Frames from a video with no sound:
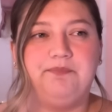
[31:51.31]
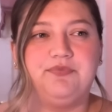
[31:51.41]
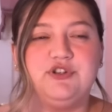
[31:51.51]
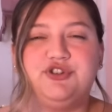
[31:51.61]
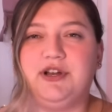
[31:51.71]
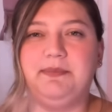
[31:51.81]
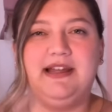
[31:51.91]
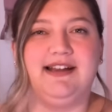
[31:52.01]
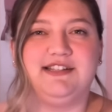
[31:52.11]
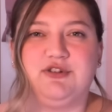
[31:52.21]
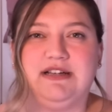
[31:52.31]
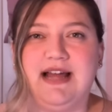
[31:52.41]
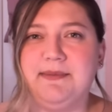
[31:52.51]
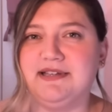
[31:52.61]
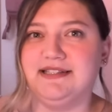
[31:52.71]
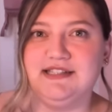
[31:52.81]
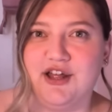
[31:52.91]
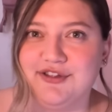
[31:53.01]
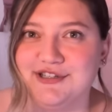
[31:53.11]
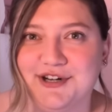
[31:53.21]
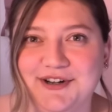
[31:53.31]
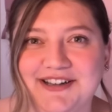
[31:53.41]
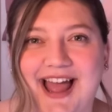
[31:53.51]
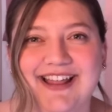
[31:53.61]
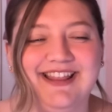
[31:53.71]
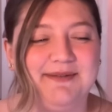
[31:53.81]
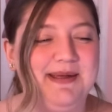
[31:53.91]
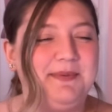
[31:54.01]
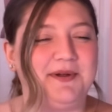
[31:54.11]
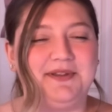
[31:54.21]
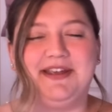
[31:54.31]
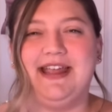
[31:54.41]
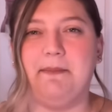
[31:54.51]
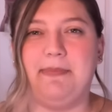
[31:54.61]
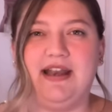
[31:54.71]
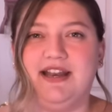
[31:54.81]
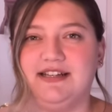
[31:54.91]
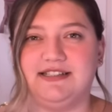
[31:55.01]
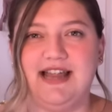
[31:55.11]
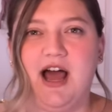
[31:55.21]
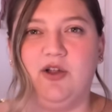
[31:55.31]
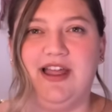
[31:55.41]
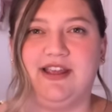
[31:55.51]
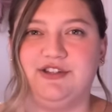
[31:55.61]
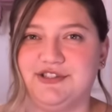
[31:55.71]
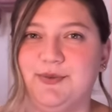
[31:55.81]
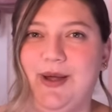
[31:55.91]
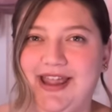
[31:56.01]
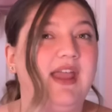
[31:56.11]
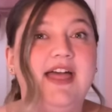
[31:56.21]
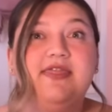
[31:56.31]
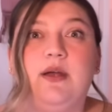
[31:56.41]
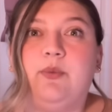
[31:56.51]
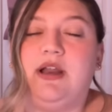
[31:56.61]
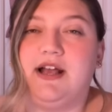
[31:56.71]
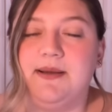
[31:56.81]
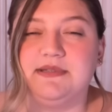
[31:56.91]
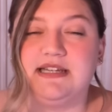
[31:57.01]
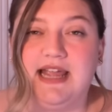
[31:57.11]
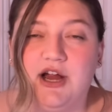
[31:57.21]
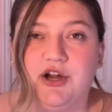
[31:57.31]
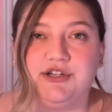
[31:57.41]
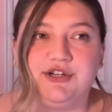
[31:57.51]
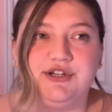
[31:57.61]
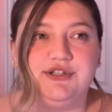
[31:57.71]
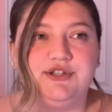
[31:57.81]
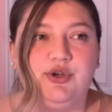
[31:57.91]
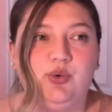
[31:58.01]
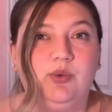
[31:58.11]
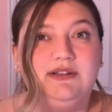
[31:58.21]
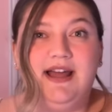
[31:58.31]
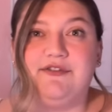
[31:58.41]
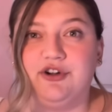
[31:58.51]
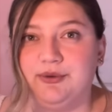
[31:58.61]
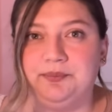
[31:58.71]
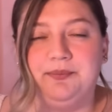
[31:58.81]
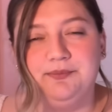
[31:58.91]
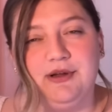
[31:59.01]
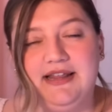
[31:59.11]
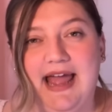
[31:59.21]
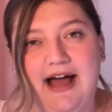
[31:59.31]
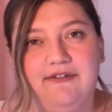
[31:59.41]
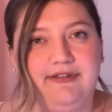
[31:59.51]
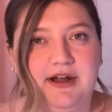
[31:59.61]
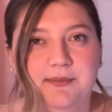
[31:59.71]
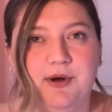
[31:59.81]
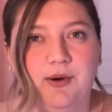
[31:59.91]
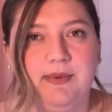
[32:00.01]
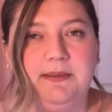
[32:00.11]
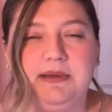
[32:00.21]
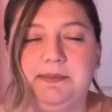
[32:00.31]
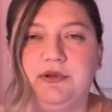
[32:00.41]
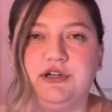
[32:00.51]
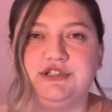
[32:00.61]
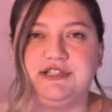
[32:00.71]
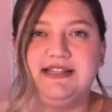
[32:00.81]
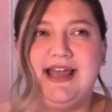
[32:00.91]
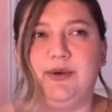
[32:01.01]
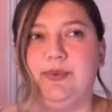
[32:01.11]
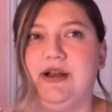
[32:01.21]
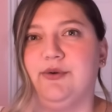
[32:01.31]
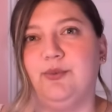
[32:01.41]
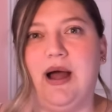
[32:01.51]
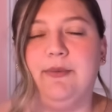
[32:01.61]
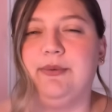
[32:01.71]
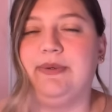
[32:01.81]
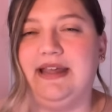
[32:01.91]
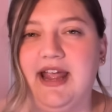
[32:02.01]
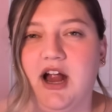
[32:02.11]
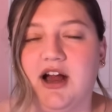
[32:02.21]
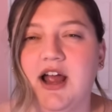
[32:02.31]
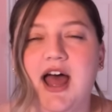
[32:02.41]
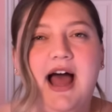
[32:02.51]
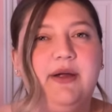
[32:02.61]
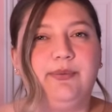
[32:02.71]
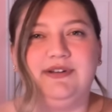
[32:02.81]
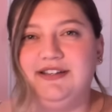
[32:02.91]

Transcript: shouldn't be getting screen time because it's not their turn yet. Like, people are looking at Benedict now, like, just wait. And then when it comes to characters who will never really have their moment, people are just like, why would we care? I really